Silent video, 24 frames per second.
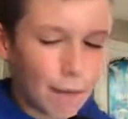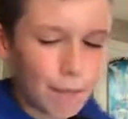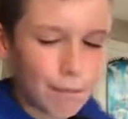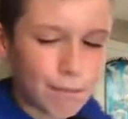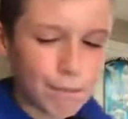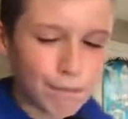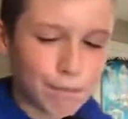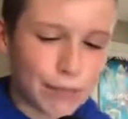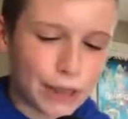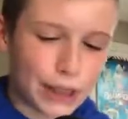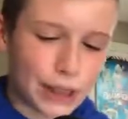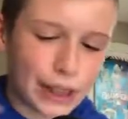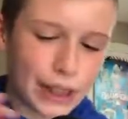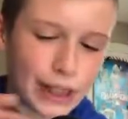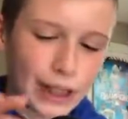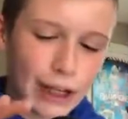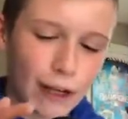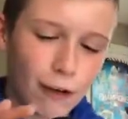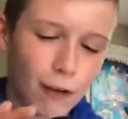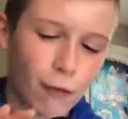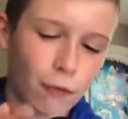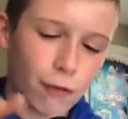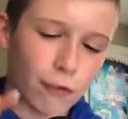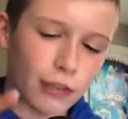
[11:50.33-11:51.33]
but
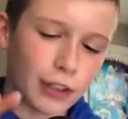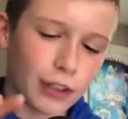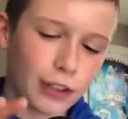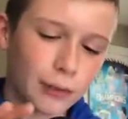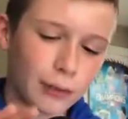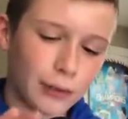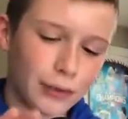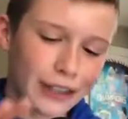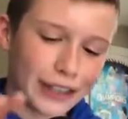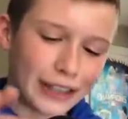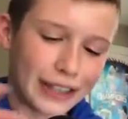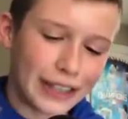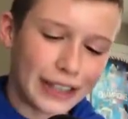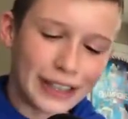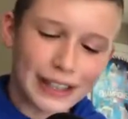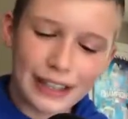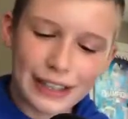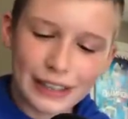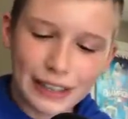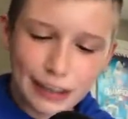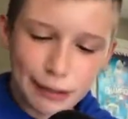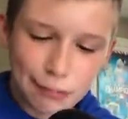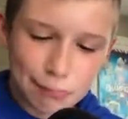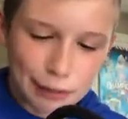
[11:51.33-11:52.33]
I have a feeling we're going to get it
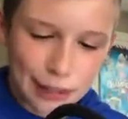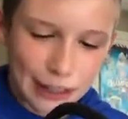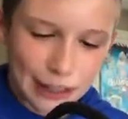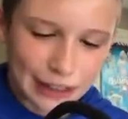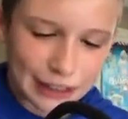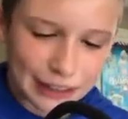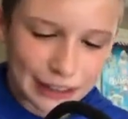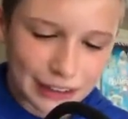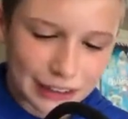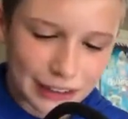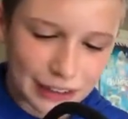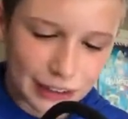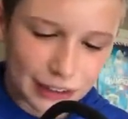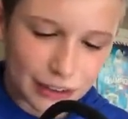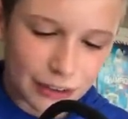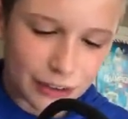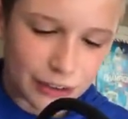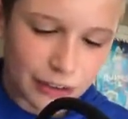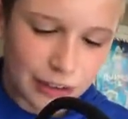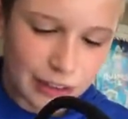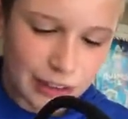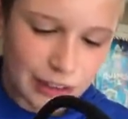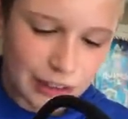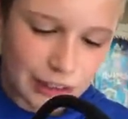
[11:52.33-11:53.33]
in this pack. Let's
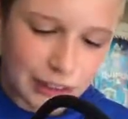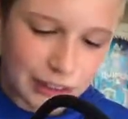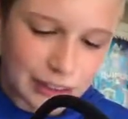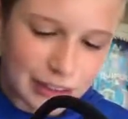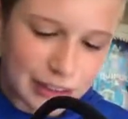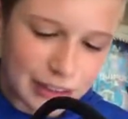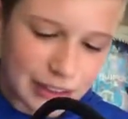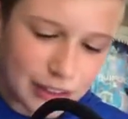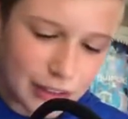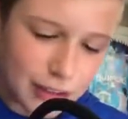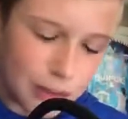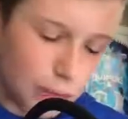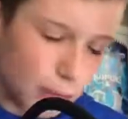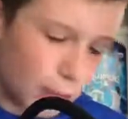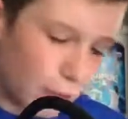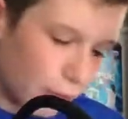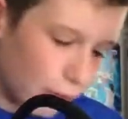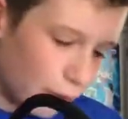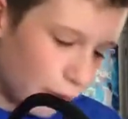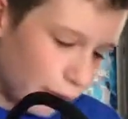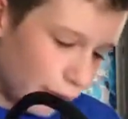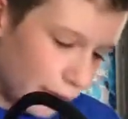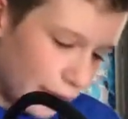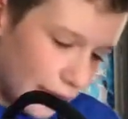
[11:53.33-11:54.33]
go. Let's see what
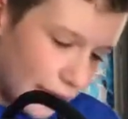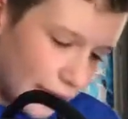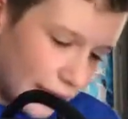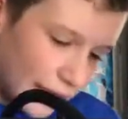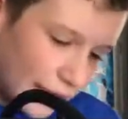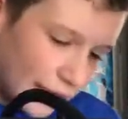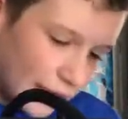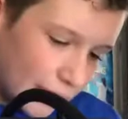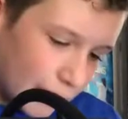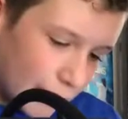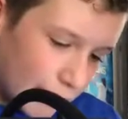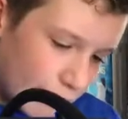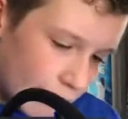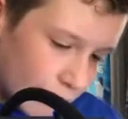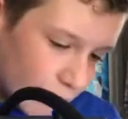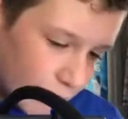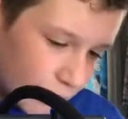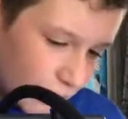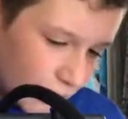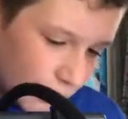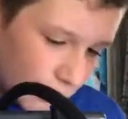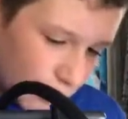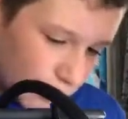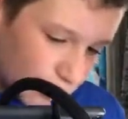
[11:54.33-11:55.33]
we've got.
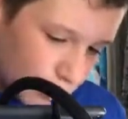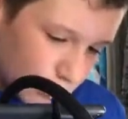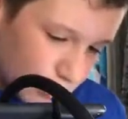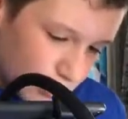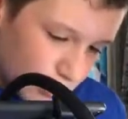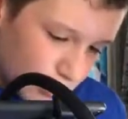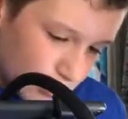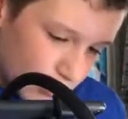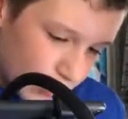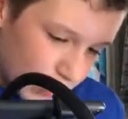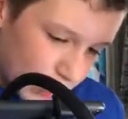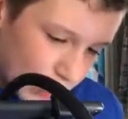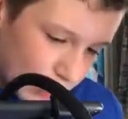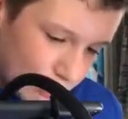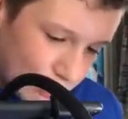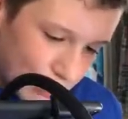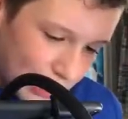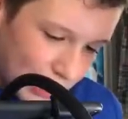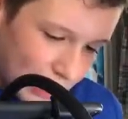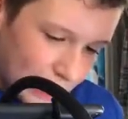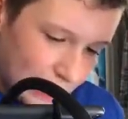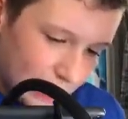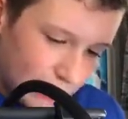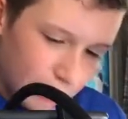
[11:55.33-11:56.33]
Last
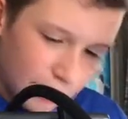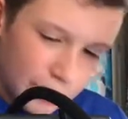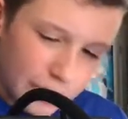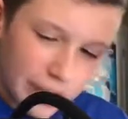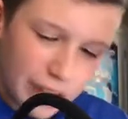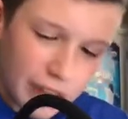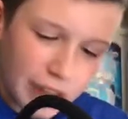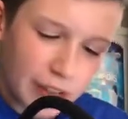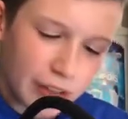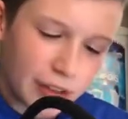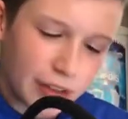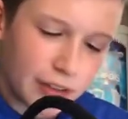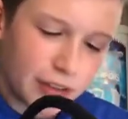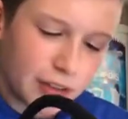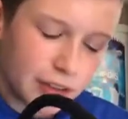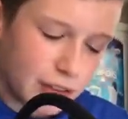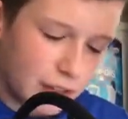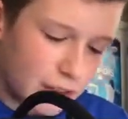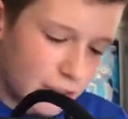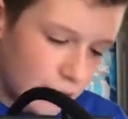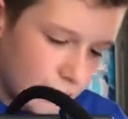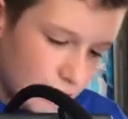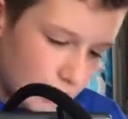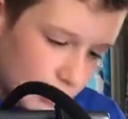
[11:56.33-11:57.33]
pack of the video.
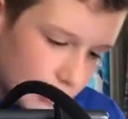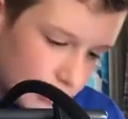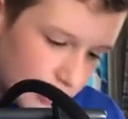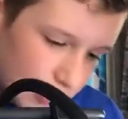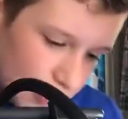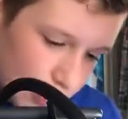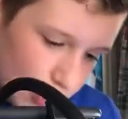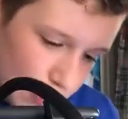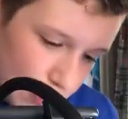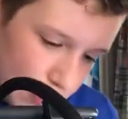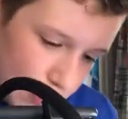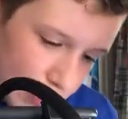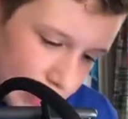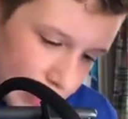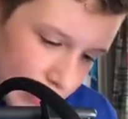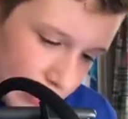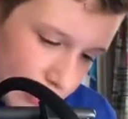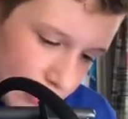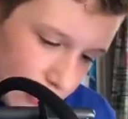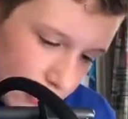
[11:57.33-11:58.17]
Hoping